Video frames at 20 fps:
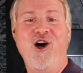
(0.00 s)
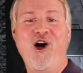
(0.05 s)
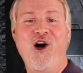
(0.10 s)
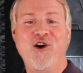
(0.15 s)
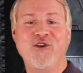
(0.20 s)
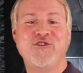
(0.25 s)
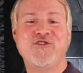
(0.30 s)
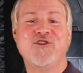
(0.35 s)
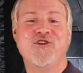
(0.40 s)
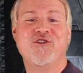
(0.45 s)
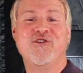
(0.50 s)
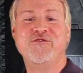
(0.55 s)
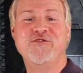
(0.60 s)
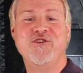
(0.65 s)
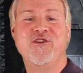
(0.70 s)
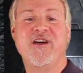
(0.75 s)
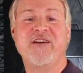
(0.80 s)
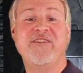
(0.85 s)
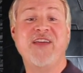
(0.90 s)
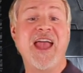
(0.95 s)
Also,
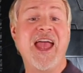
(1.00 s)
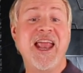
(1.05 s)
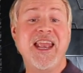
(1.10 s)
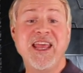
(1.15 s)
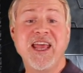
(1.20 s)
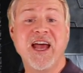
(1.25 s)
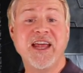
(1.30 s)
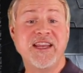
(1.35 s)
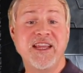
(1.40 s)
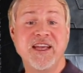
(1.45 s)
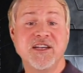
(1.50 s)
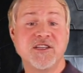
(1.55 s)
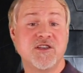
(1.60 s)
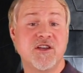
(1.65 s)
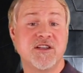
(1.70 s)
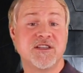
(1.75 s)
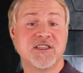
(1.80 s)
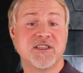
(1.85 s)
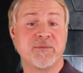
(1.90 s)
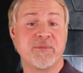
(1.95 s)
if you have any ideas
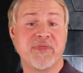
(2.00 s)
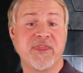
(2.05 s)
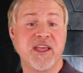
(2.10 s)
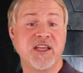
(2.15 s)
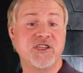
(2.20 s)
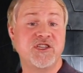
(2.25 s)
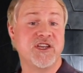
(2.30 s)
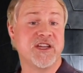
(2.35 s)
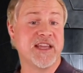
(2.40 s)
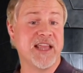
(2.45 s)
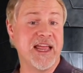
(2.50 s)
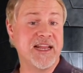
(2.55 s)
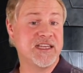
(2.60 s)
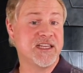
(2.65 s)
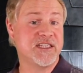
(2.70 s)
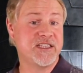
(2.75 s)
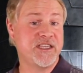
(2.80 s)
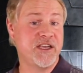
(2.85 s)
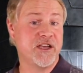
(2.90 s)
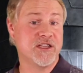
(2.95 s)
on some things you'd like
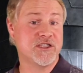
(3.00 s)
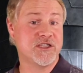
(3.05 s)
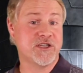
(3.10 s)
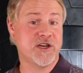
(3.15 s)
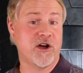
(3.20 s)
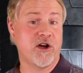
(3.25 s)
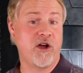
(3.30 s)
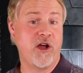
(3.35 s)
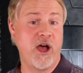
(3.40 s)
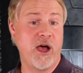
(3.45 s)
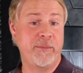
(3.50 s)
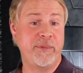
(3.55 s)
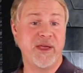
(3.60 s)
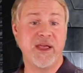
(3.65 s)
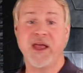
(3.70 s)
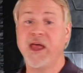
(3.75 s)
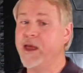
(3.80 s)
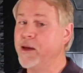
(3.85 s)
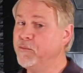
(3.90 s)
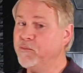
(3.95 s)
to see on star
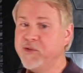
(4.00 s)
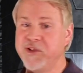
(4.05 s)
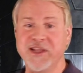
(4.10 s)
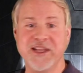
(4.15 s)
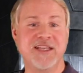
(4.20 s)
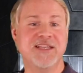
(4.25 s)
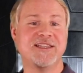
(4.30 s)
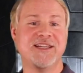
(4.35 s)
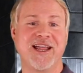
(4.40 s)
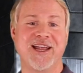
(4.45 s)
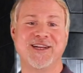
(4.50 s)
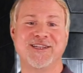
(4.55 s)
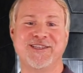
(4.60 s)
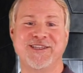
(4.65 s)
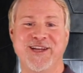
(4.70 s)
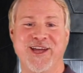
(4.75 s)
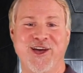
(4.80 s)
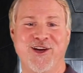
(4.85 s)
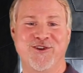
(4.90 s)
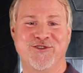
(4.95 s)
hopping, please let
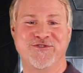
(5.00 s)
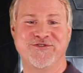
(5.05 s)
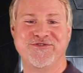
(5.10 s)
us know.